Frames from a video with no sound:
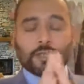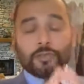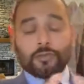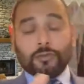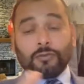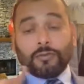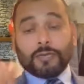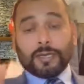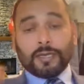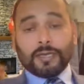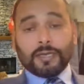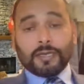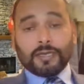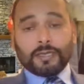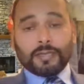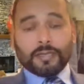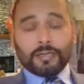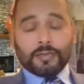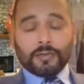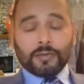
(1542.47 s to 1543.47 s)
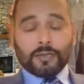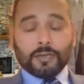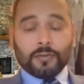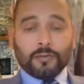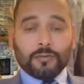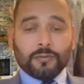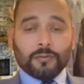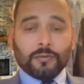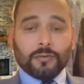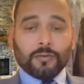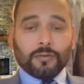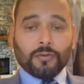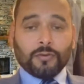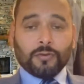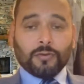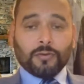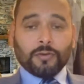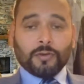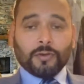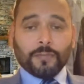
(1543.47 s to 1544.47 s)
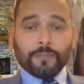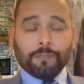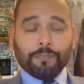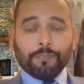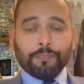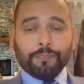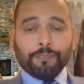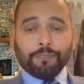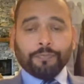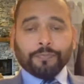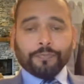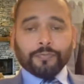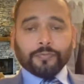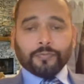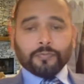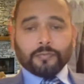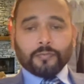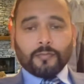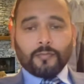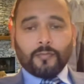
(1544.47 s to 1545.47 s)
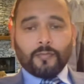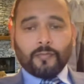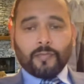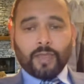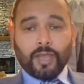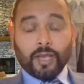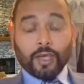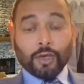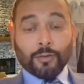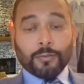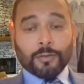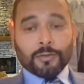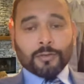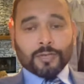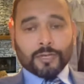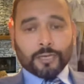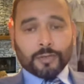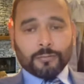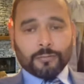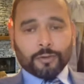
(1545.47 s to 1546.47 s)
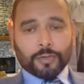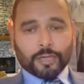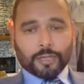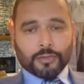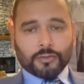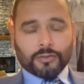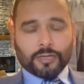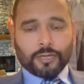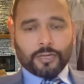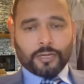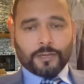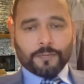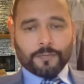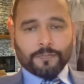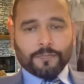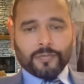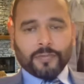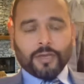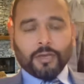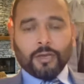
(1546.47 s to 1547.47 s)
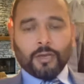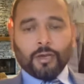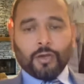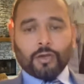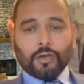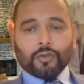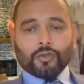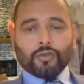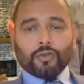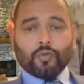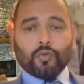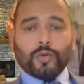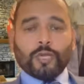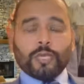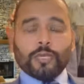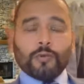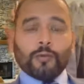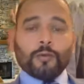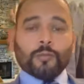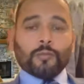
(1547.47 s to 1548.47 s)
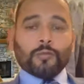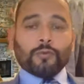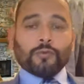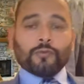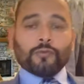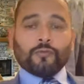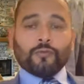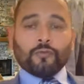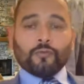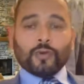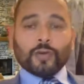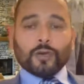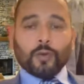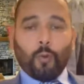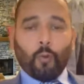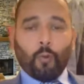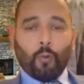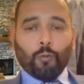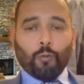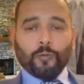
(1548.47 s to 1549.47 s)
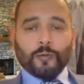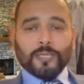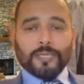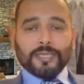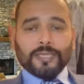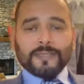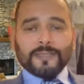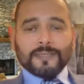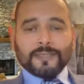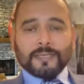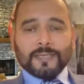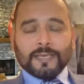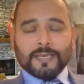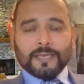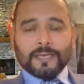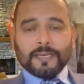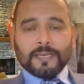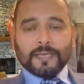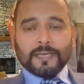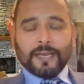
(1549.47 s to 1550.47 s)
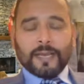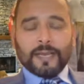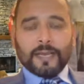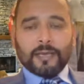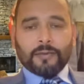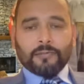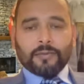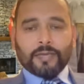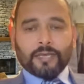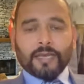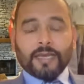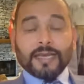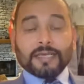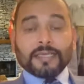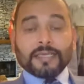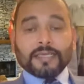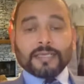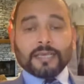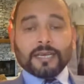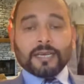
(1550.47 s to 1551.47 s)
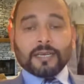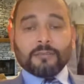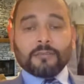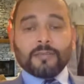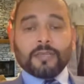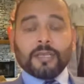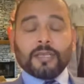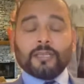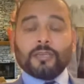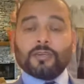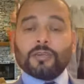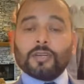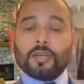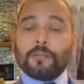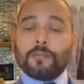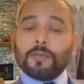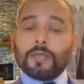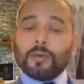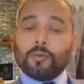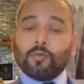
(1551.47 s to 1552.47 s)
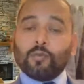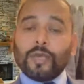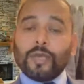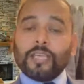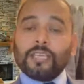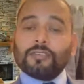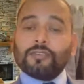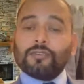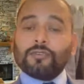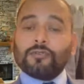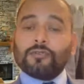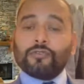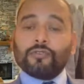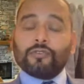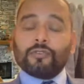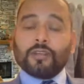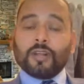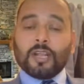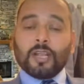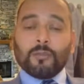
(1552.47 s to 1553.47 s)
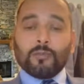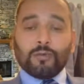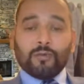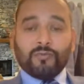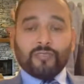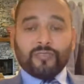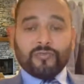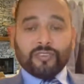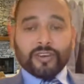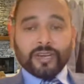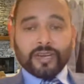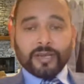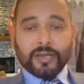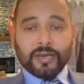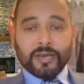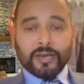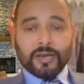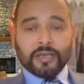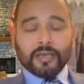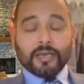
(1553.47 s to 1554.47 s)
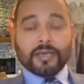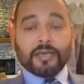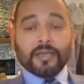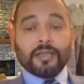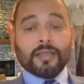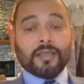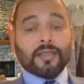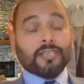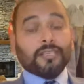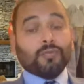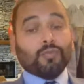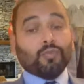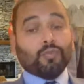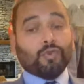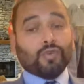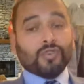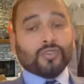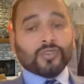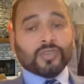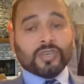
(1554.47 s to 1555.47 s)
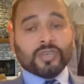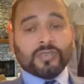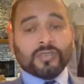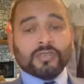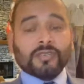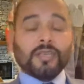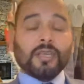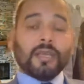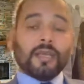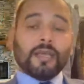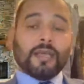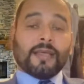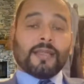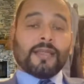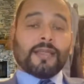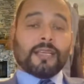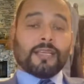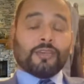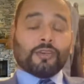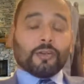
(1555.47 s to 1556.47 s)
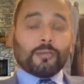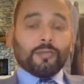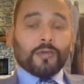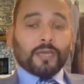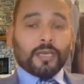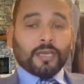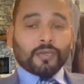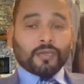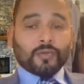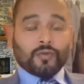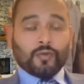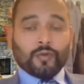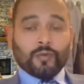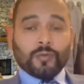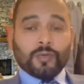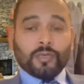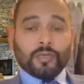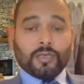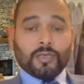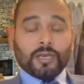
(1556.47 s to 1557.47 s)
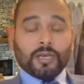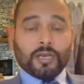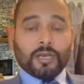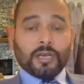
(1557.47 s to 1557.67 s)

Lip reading: to that, I said you can also include your humanitarian protection claim. So when you will put forward all these claim at a time, then the weight of your claim will be very higher, and there is more chance then your application will be